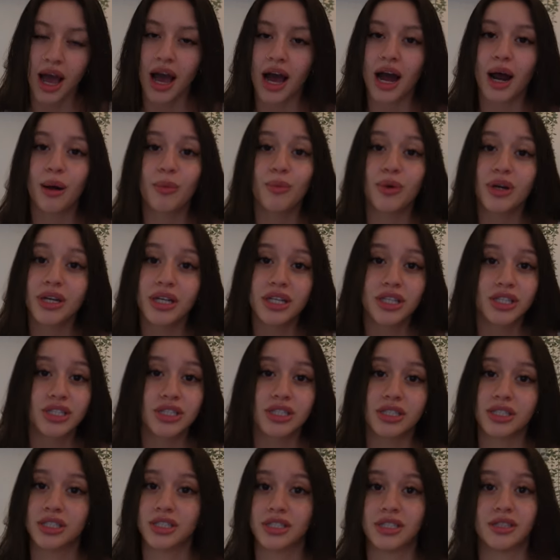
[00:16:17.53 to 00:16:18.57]
I'm ready
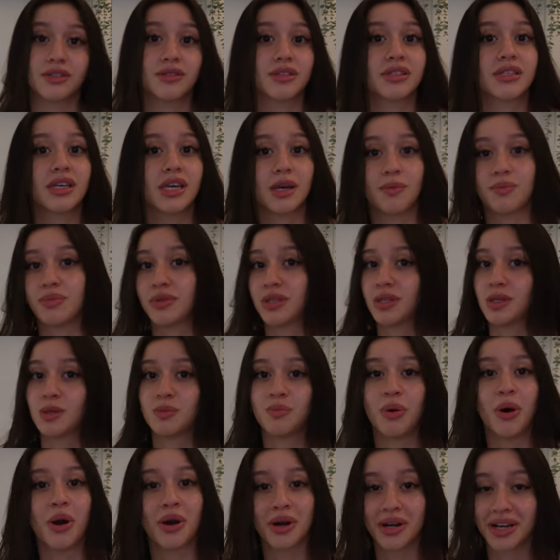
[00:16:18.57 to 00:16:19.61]
to just skip this
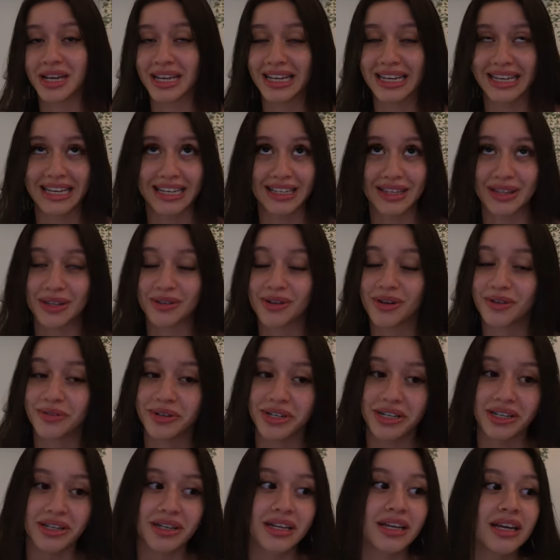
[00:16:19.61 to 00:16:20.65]
part and get there
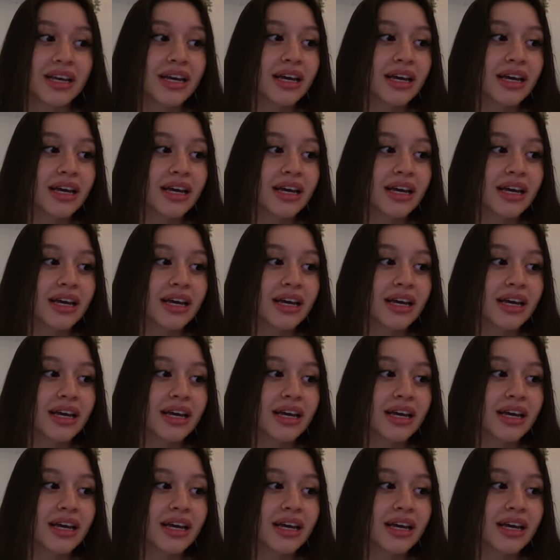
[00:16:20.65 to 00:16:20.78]
already.